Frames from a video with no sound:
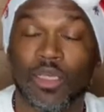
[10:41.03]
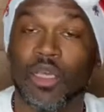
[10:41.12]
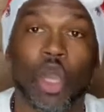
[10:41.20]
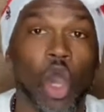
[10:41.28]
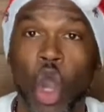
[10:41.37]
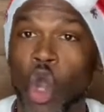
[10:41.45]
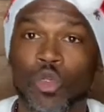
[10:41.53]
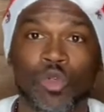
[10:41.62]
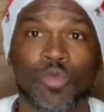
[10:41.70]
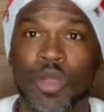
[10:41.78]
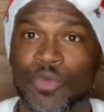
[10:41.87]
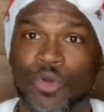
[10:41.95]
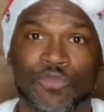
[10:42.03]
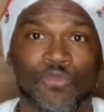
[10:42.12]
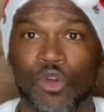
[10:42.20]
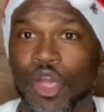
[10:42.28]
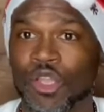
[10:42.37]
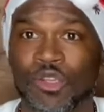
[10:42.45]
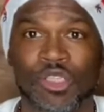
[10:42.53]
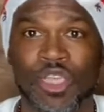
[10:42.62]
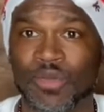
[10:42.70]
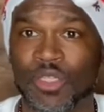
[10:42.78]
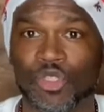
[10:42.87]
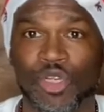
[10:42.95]
Always remember, for other tips
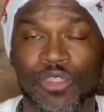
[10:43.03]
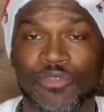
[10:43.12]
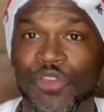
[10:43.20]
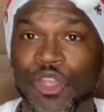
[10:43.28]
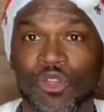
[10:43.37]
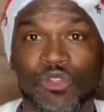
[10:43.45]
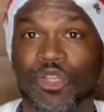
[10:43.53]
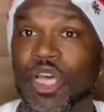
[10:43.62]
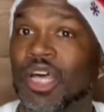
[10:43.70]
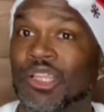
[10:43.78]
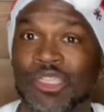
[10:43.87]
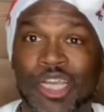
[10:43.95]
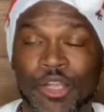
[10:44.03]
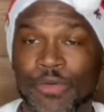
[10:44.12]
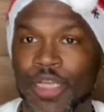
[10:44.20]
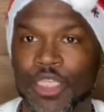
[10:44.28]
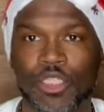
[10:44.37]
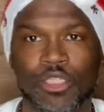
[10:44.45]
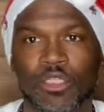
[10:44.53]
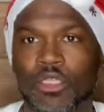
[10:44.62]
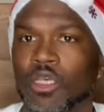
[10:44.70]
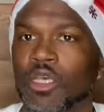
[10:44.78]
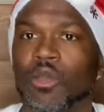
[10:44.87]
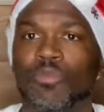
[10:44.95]
and tricks and videos on other decorations,
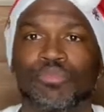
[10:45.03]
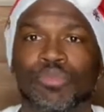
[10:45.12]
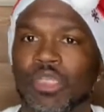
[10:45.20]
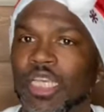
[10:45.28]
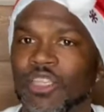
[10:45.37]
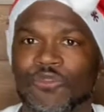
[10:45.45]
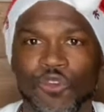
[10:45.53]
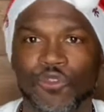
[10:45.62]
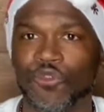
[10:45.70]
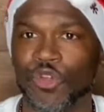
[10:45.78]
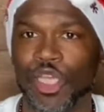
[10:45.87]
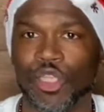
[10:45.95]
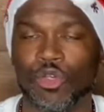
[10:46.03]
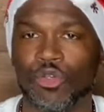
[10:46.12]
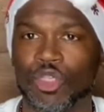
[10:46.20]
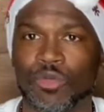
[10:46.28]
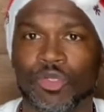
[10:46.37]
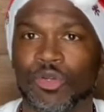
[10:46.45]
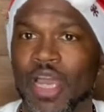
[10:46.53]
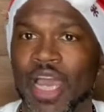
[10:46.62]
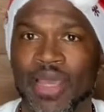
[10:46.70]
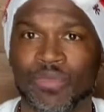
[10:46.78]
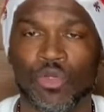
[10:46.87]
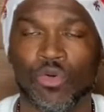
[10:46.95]
please feel free to subscribe
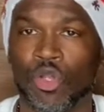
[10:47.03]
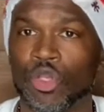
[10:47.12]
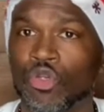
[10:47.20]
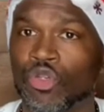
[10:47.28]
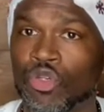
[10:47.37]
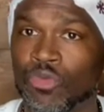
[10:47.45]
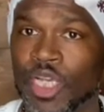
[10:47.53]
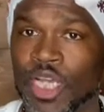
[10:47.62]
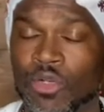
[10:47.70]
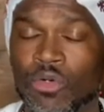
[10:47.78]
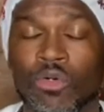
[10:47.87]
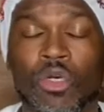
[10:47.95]
to our YouTube channel.